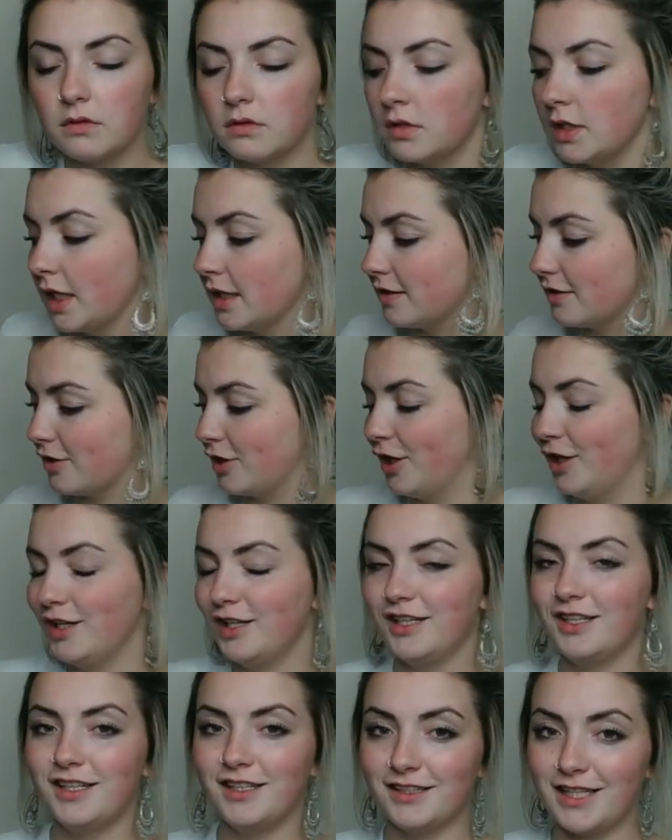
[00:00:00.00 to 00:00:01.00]

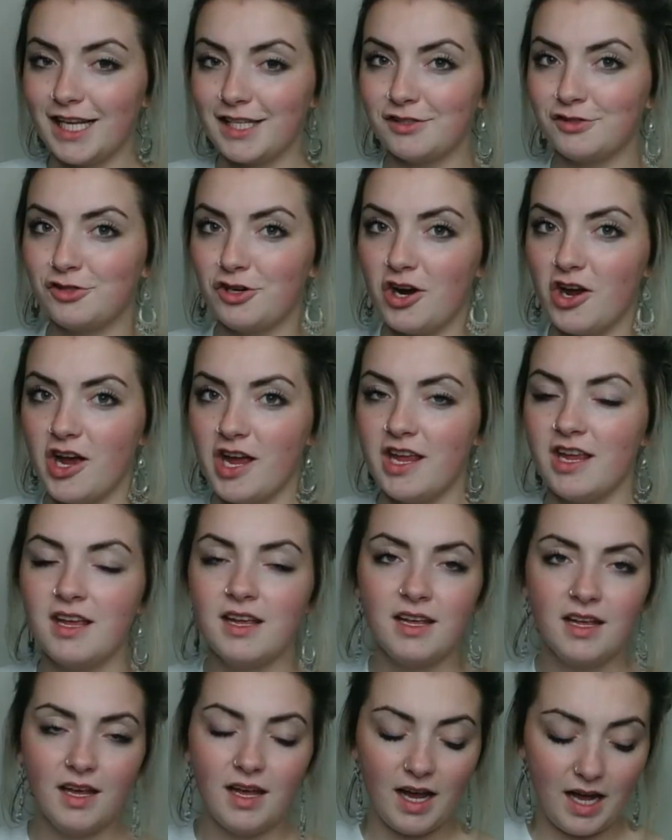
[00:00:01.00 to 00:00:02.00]
That's dry,
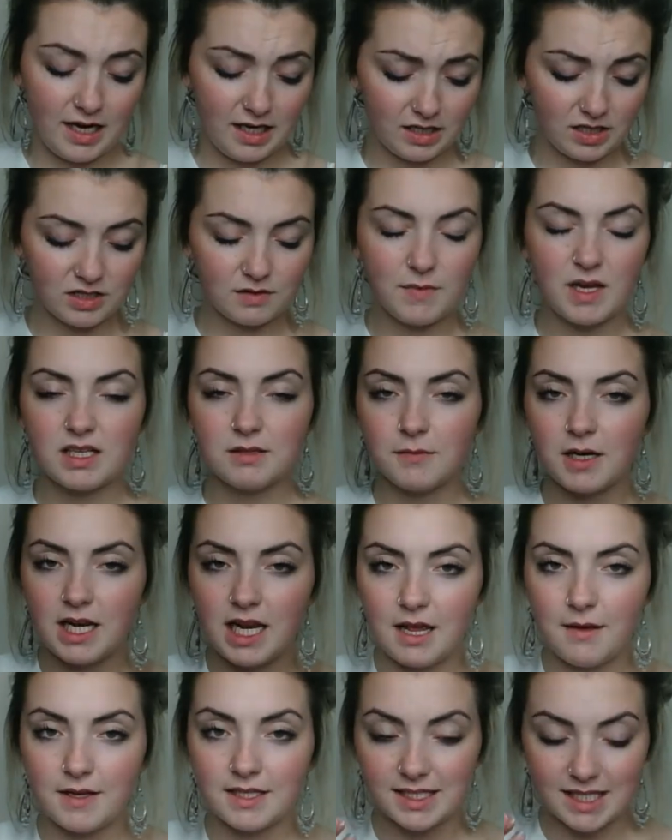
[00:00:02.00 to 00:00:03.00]
and it just makes my
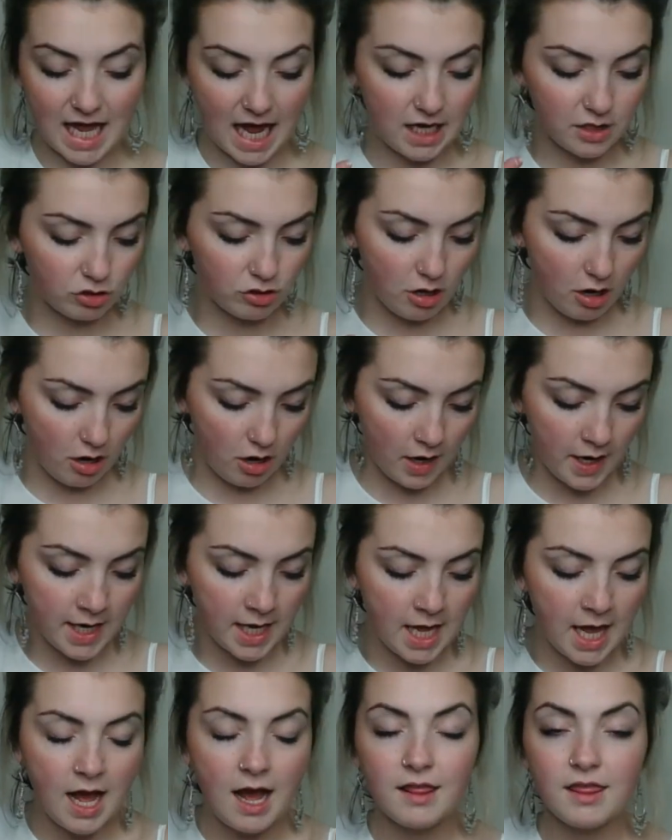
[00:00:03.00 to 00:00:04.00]
lip. It's that dry
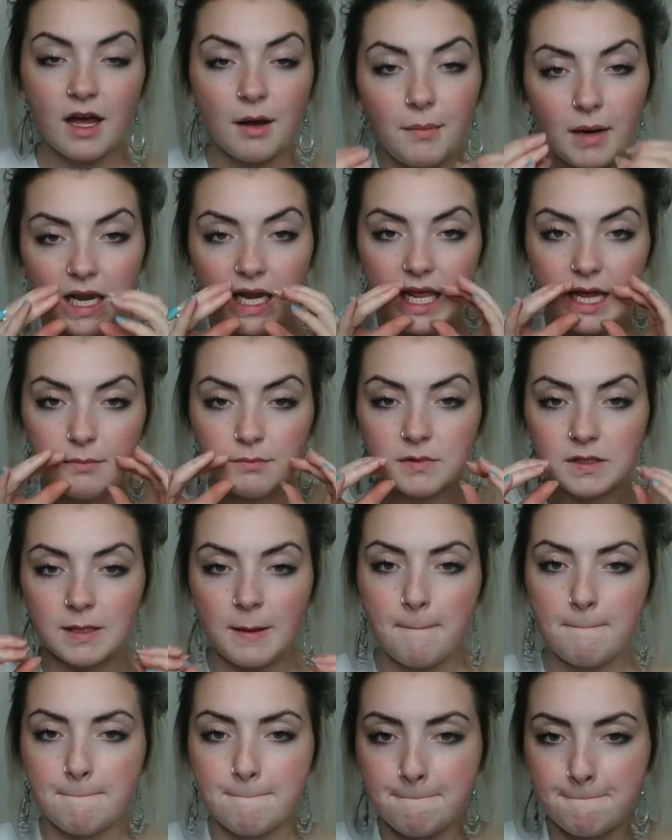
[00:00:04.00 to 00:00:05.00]
that my lips,
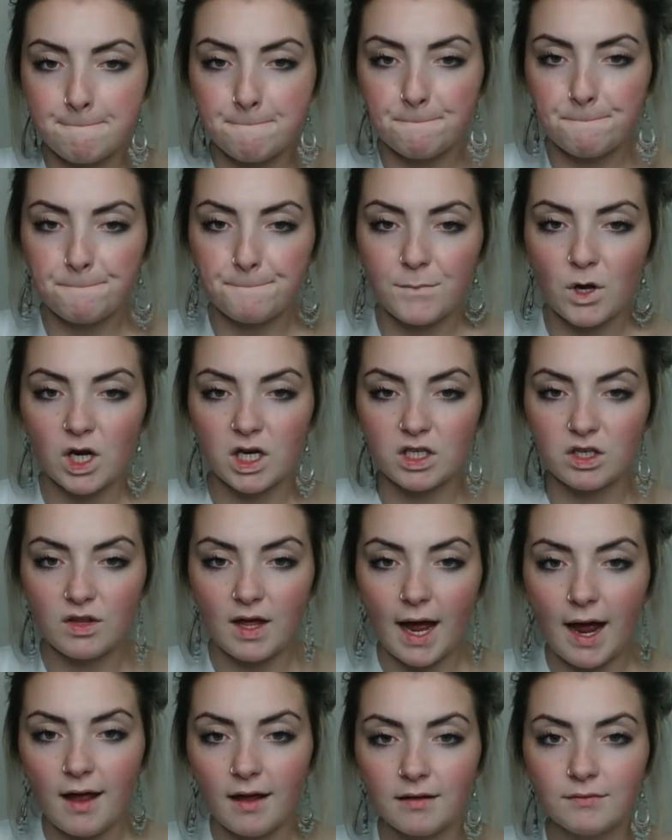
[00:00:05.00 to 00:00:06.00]
when I do
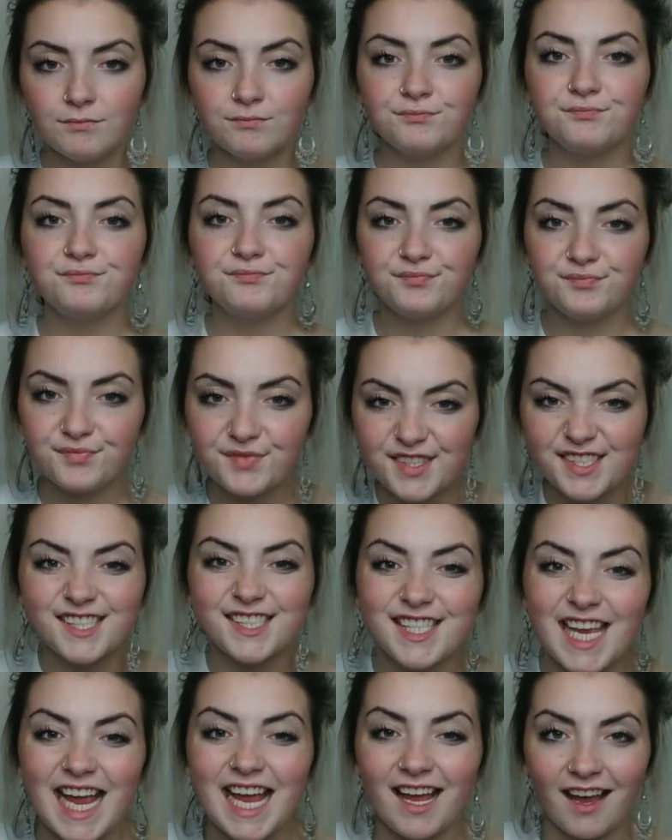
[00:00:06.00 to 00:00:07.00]
that,
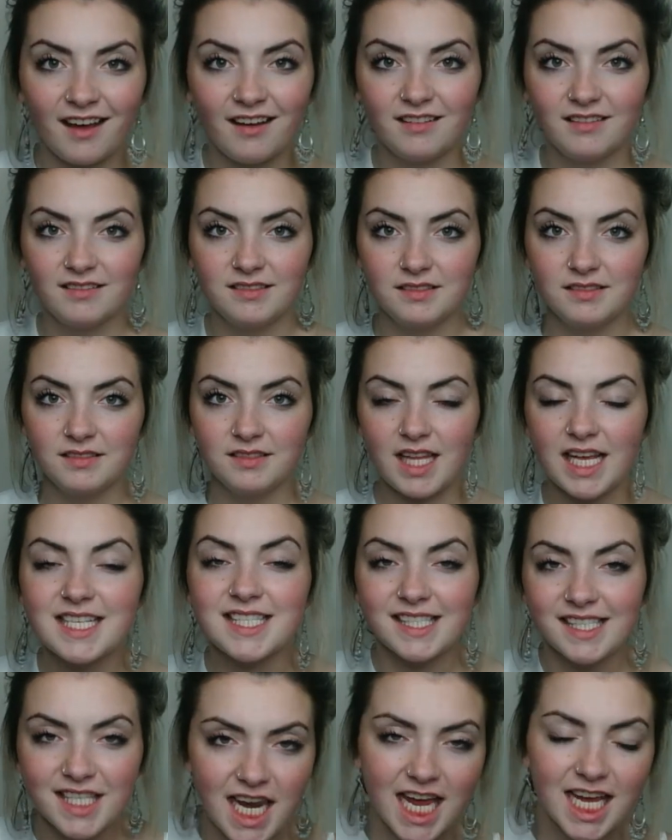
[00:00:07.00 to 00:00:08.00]
stick. They
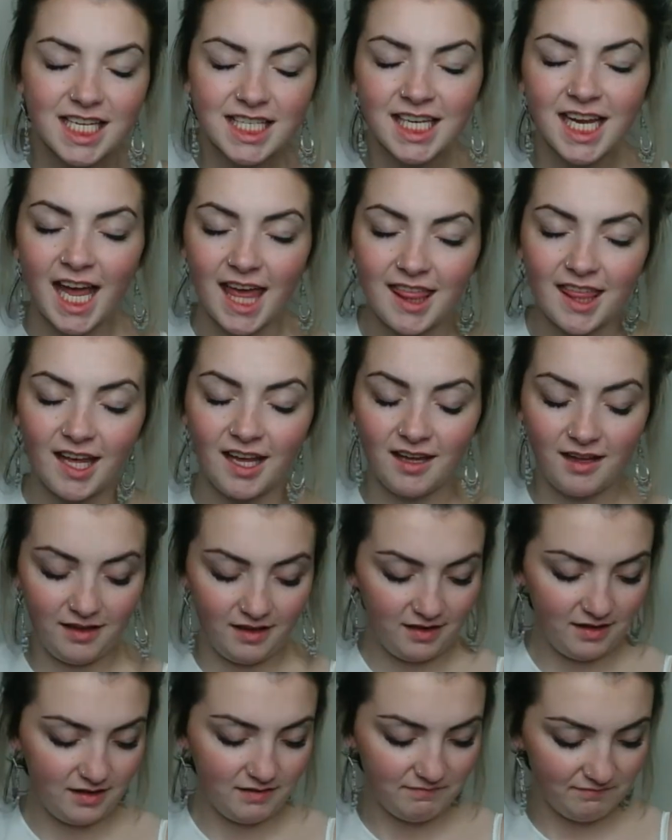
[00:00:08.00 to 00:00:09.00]
stick together.
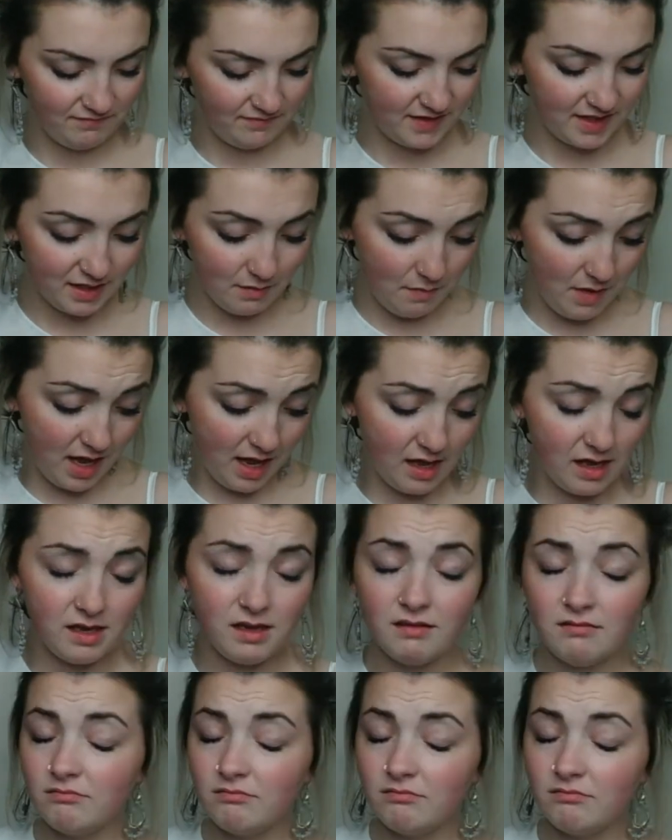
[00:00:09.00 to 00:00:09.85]
To me,